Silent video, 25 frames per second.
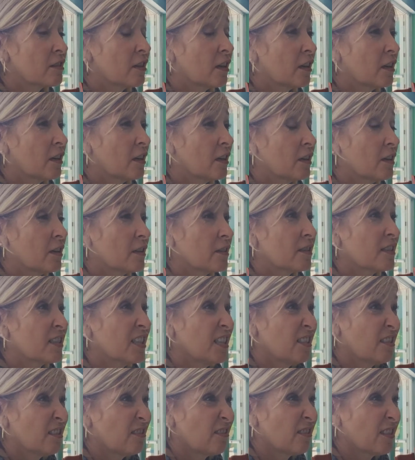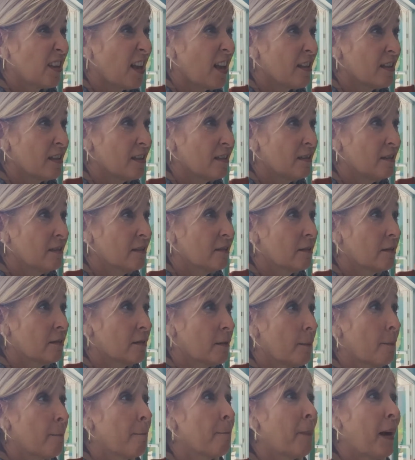uh, Caesar salad.
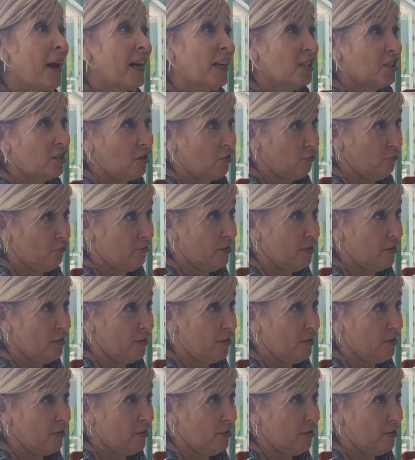Okay. Minus the